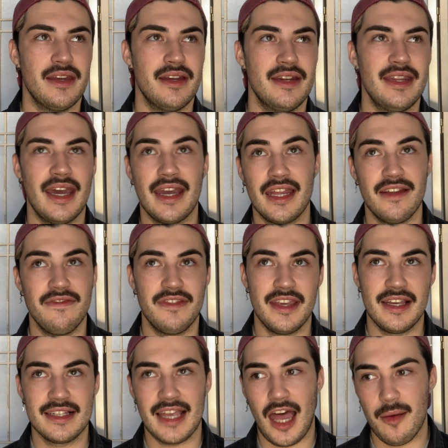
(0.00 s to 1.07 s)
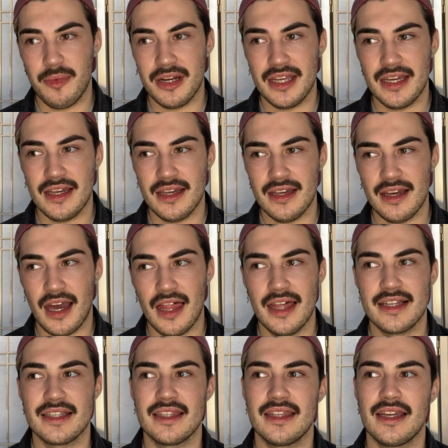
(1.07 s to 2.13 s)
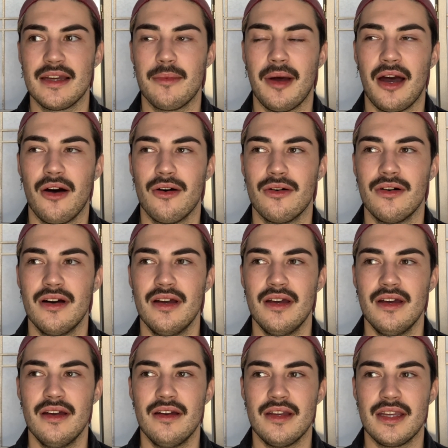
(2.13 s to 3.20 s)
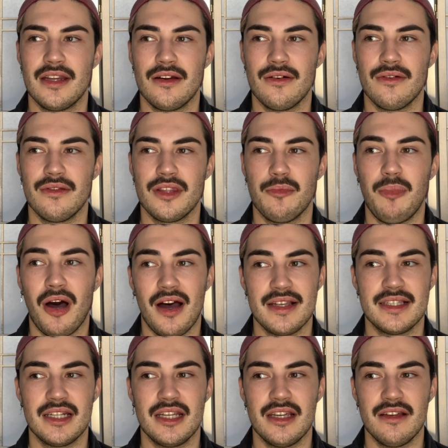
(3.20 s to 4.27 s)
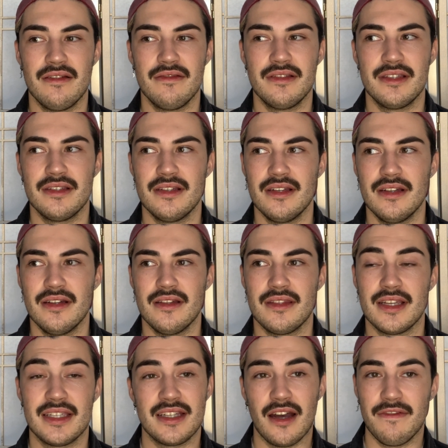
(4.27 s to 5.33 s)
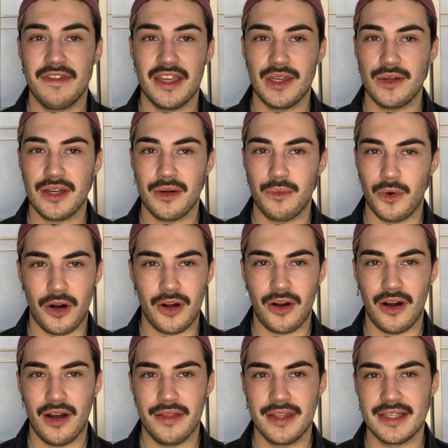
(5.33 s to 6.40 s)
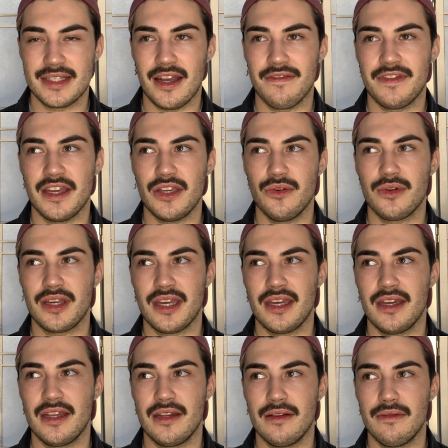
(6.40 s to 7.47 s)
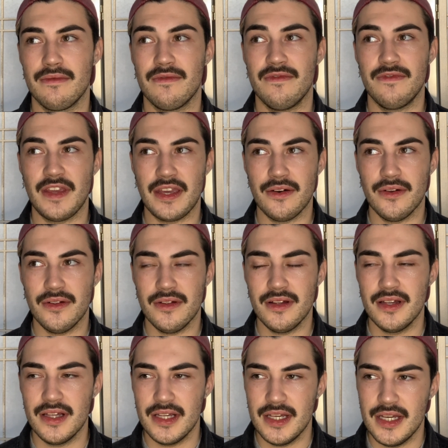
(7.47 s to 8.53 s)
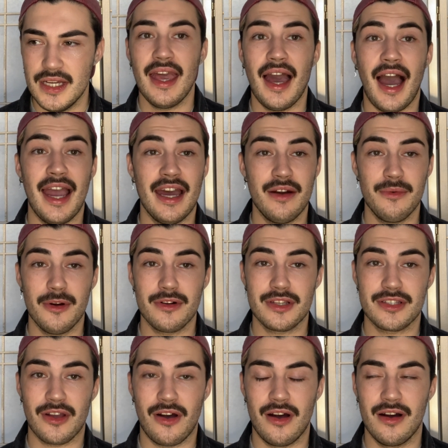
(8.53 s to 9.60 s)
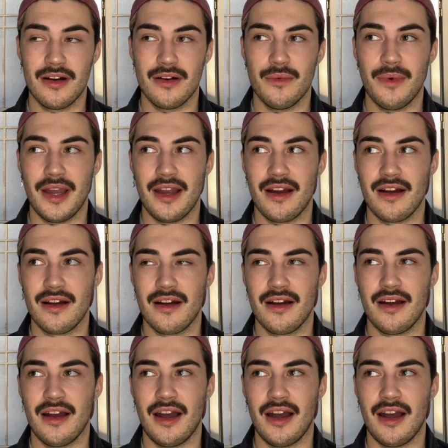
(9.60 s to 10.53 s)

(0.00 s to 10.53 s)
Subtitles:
negative things happening. I like to think about, you know, the positives, the stuff that you can work on, the stuff that you can feel. I had wrote a song where